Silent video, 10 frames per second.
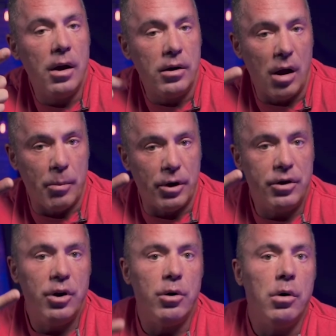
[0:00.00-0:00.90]
Number
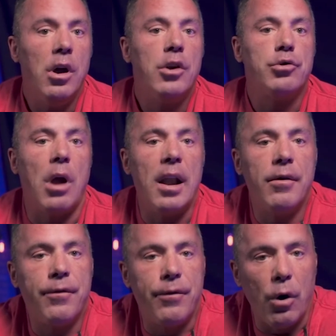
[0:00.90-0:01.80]
two, try to
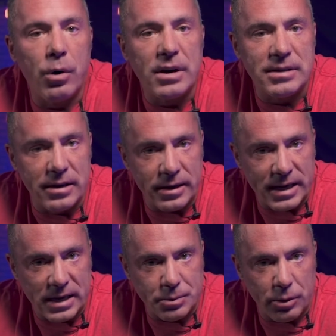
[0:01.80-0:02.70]
focus in the
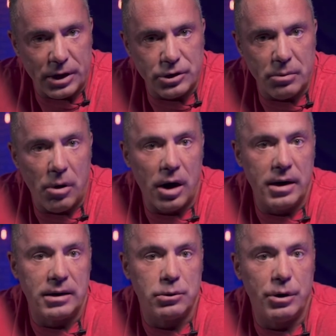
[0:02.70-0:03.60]
desperation
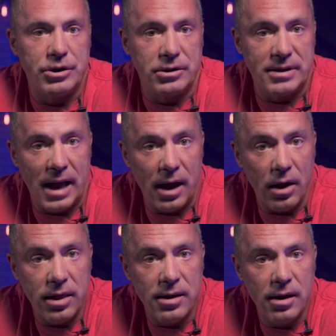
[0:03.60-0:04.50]
markets, which is
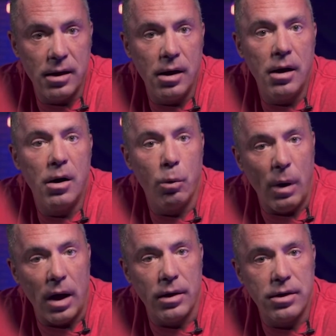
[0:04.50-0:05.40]
health,
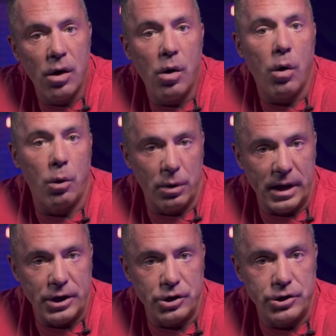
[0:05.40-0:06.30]
wealth, or
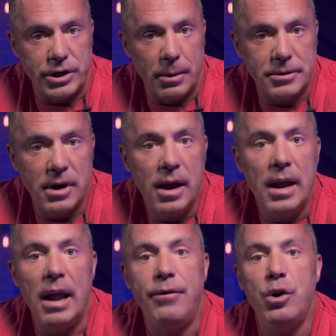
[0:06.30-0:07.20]
relationships.
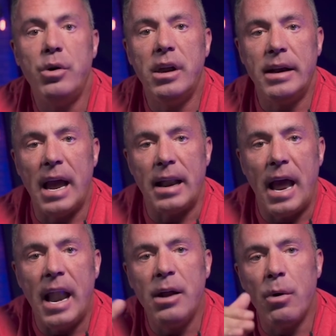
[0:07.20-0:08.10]
If you can get
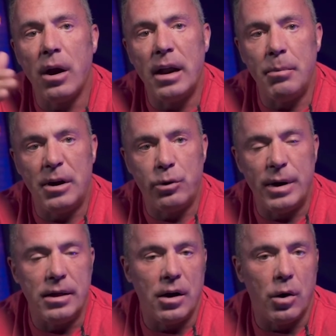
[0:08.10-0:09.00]
anywhere in
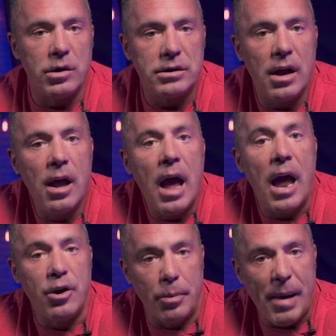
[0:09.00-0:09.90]
between those
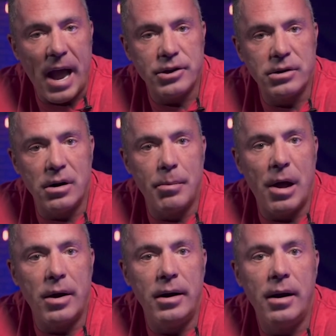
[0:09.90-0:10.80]
and you're passionate
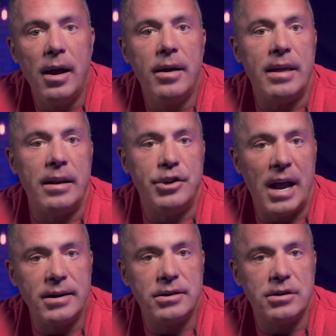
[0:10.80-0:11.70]
about it, then
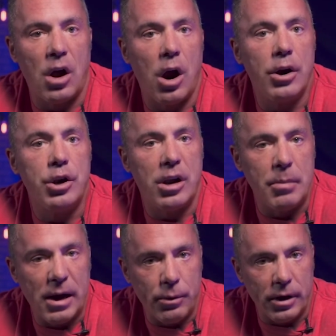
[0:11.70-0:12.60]
chances are you can
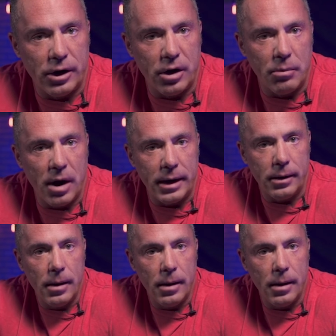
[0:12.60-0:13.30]
make really good money.